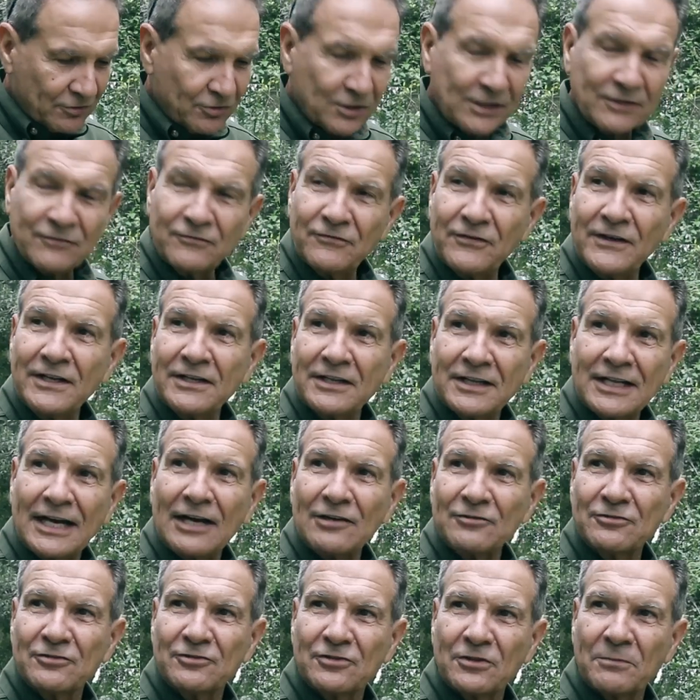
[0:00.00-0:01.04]
You can feed
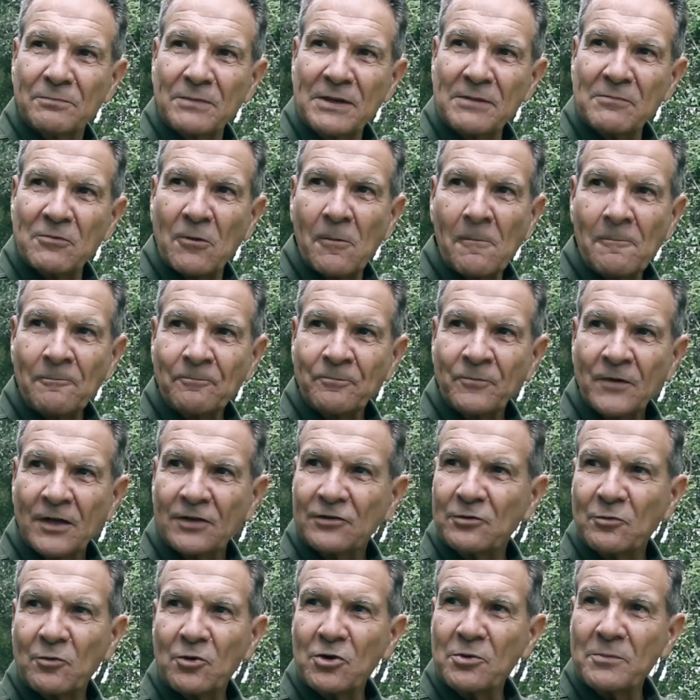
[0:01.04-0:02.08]
thousands of people. You
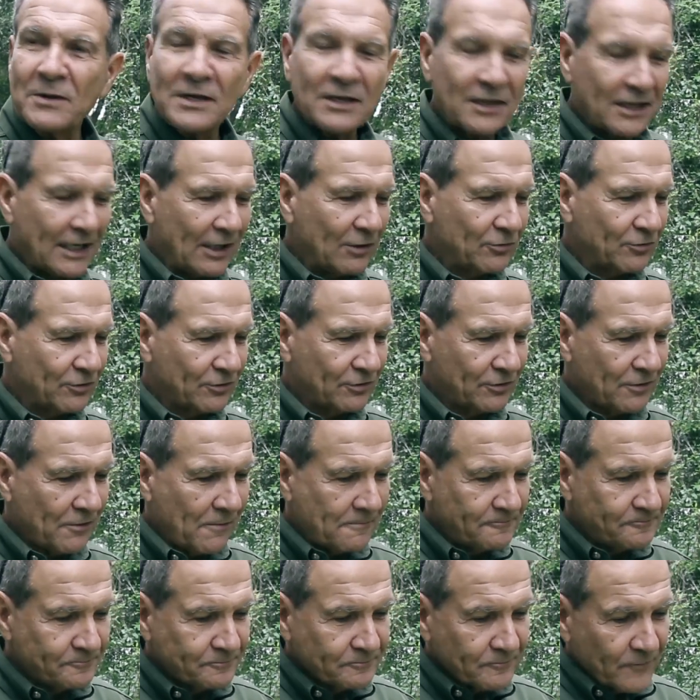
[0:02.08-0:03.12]
say, what do you mean thousands?
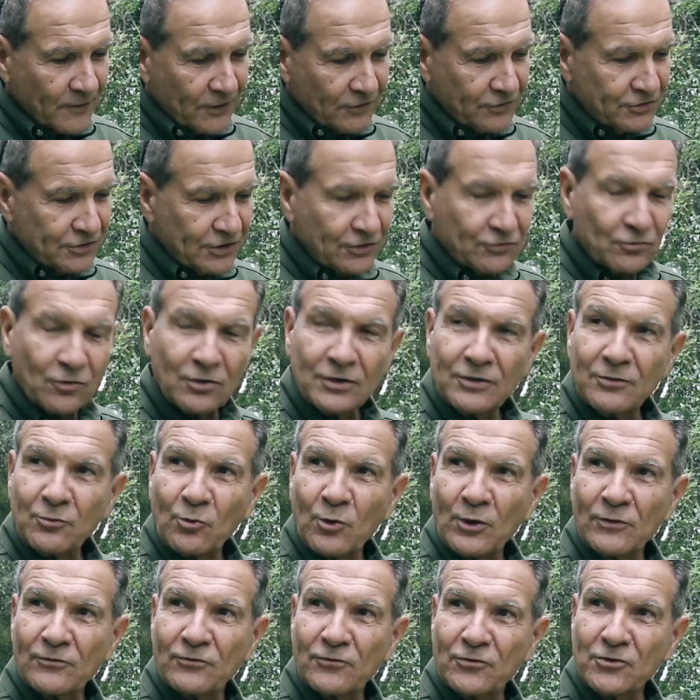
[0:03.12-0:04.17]
It's just only
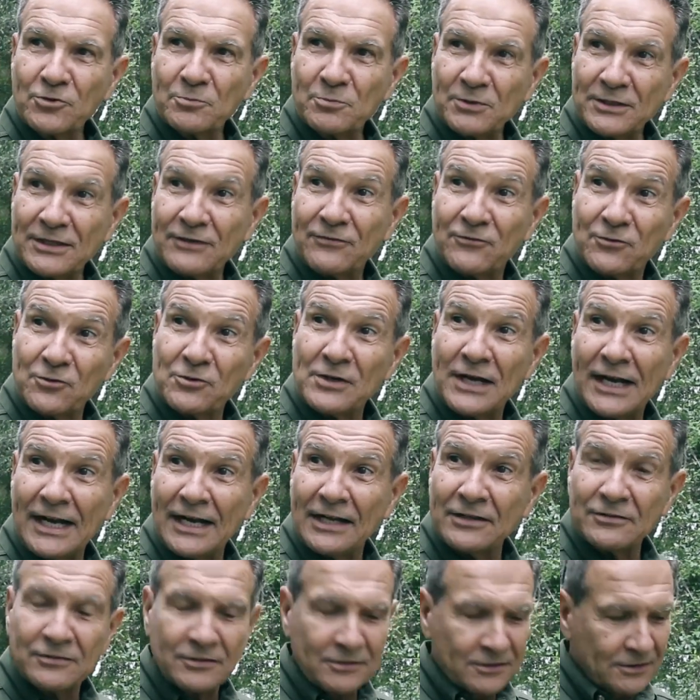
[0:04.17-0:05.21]
one fruit, but the fruit
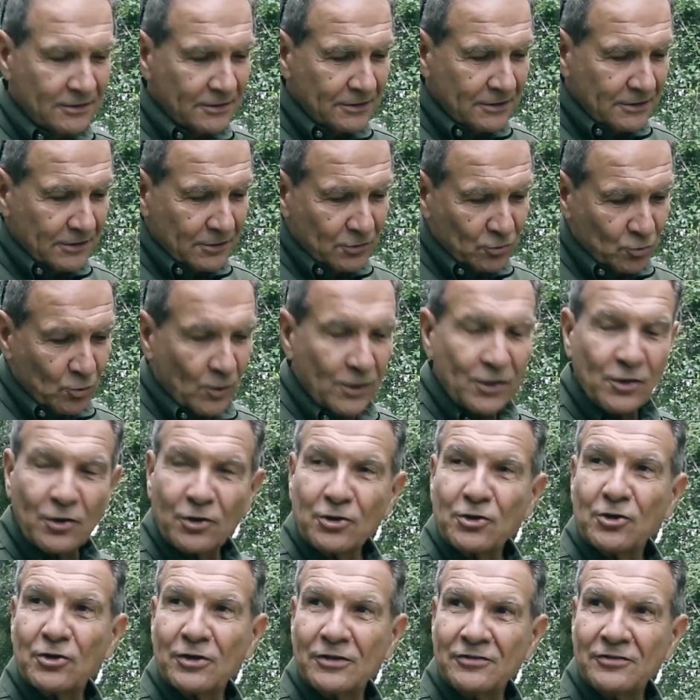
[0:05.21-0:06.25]
has 20 or 30